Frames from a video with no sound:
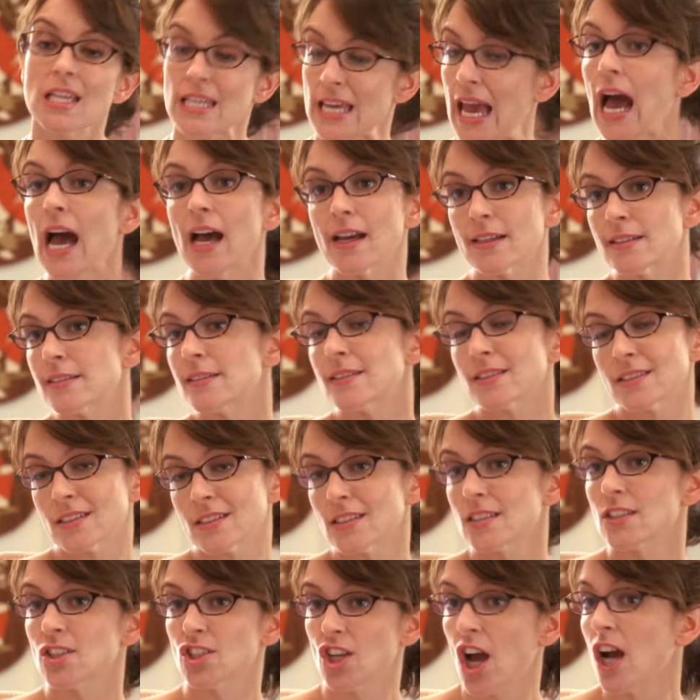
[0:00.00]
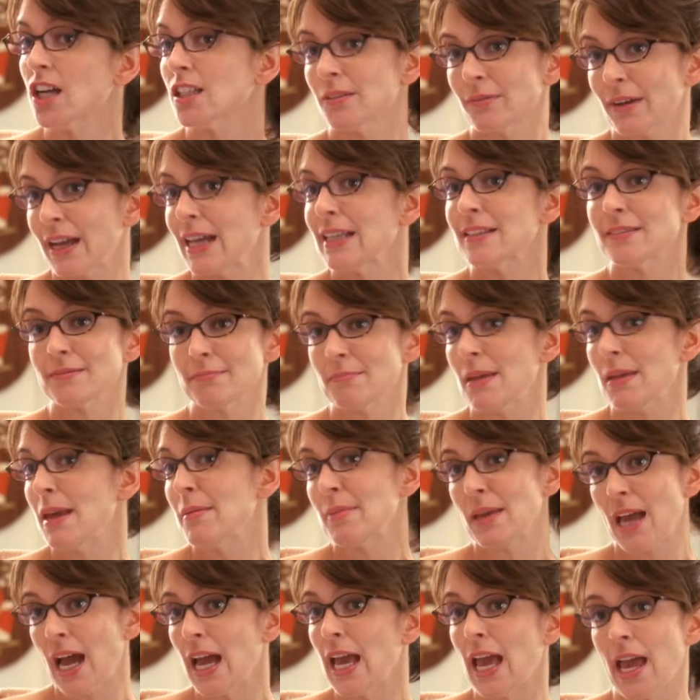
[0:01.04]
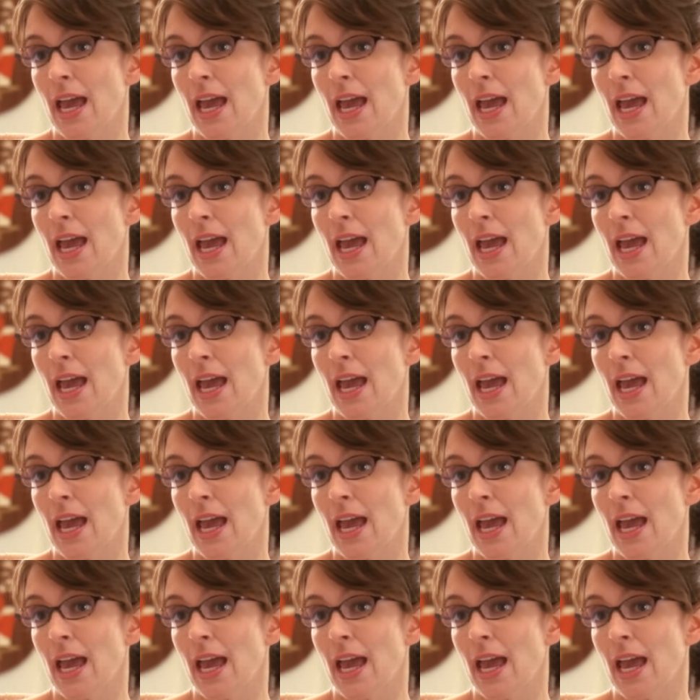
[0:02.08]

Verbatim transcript: Yeah. Chocolate rain, maybe I